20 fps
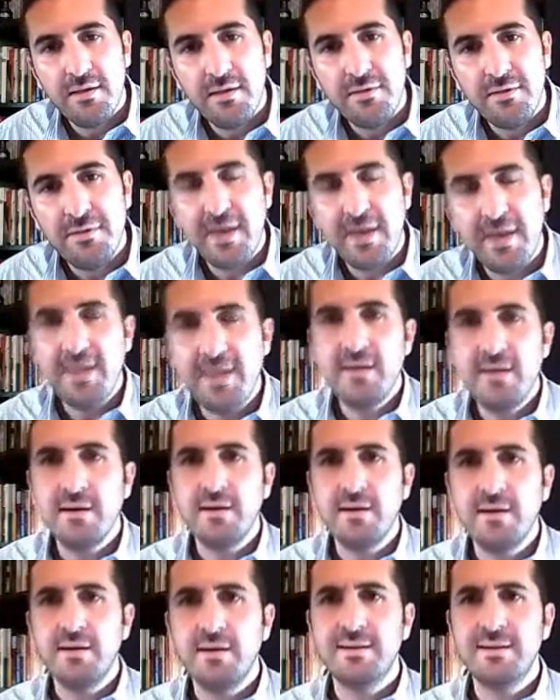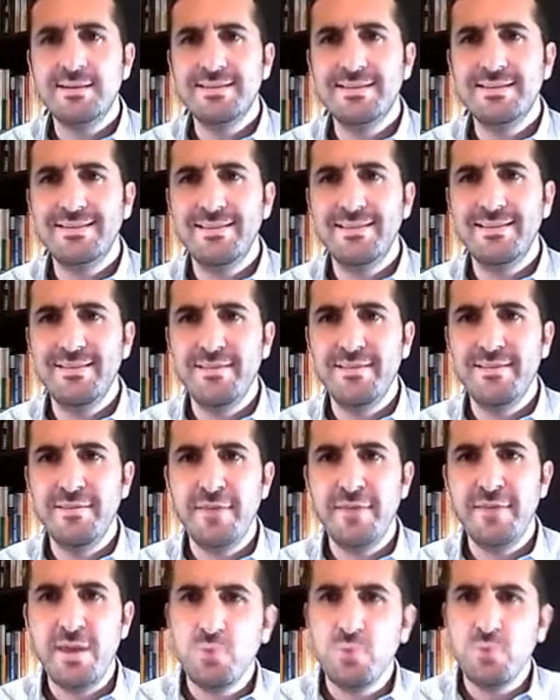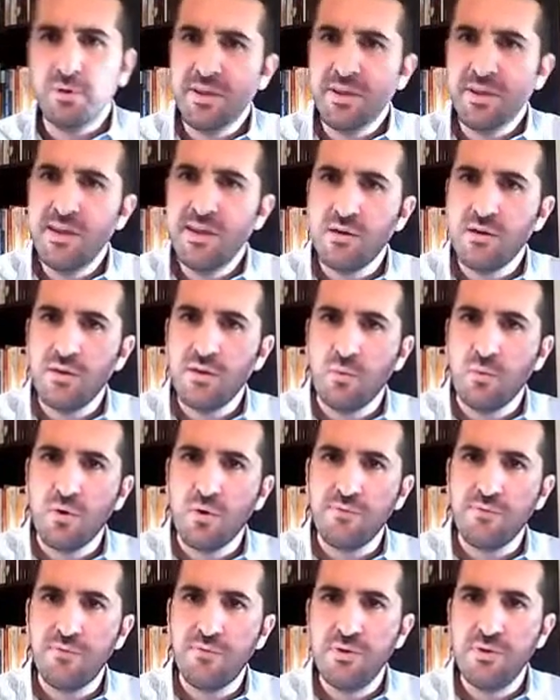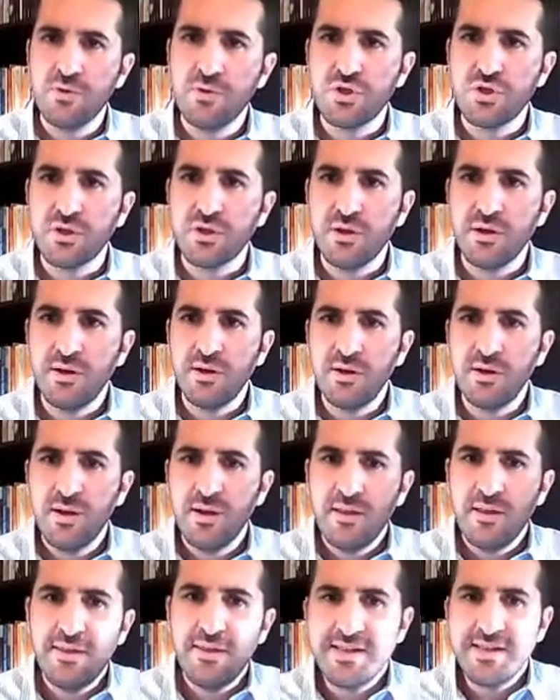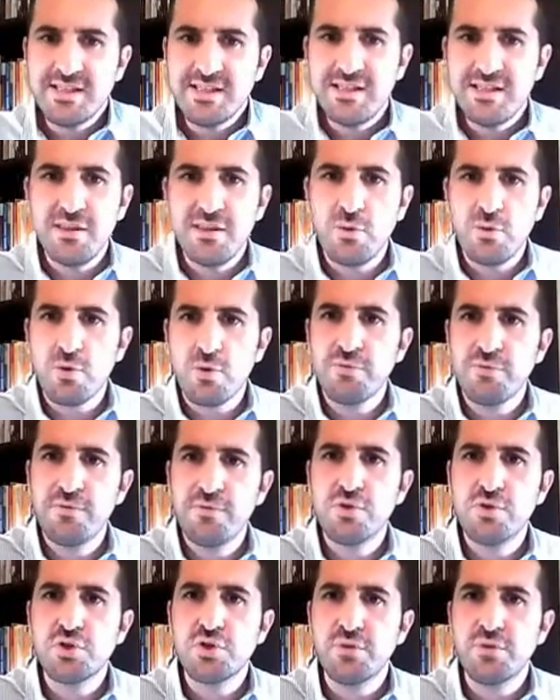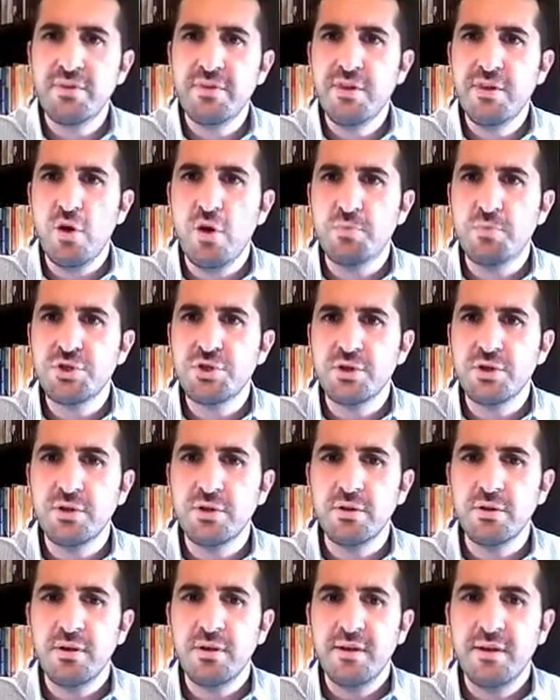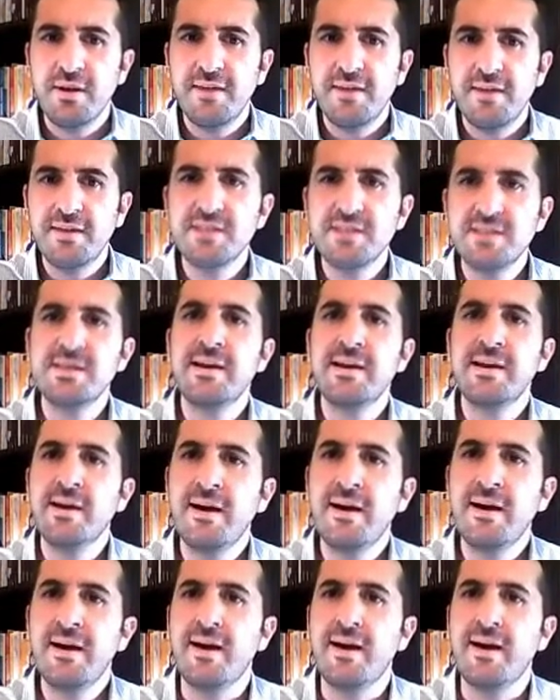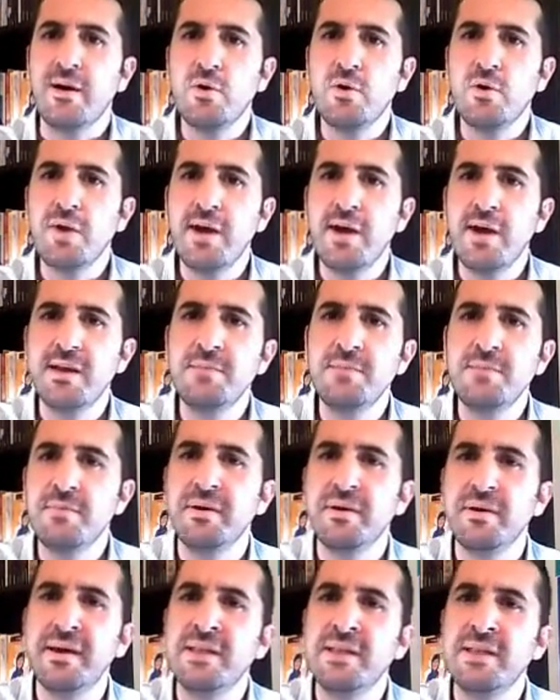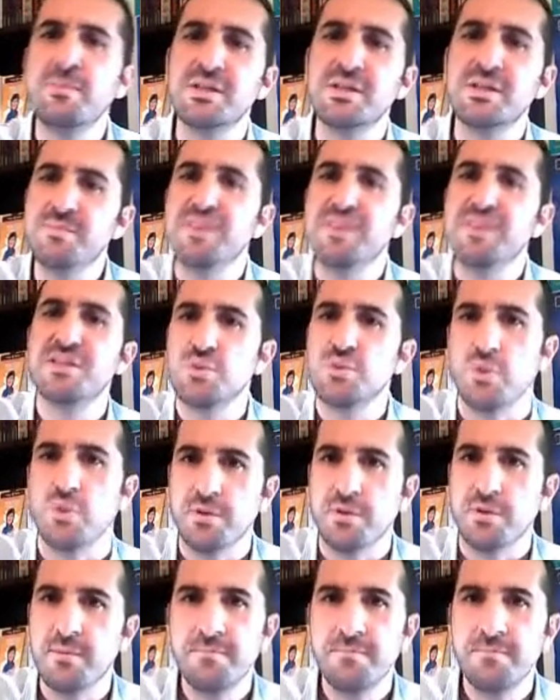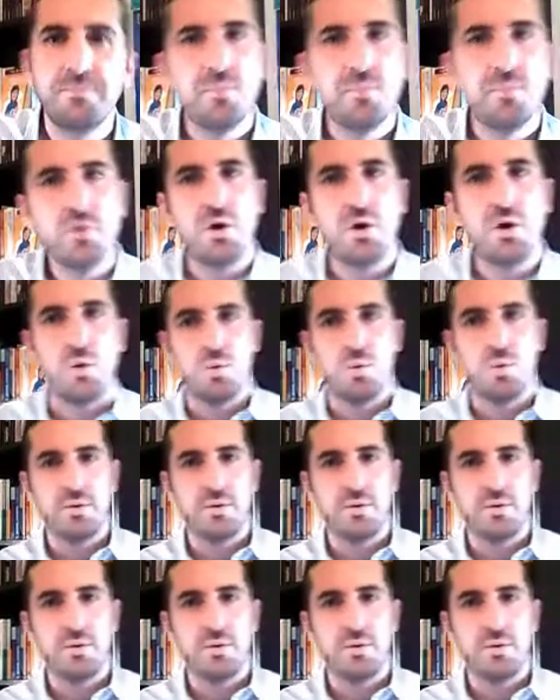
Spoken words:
they will hear the word future, they see the word future in the option, and they say, aha, okay, it must be this one. No.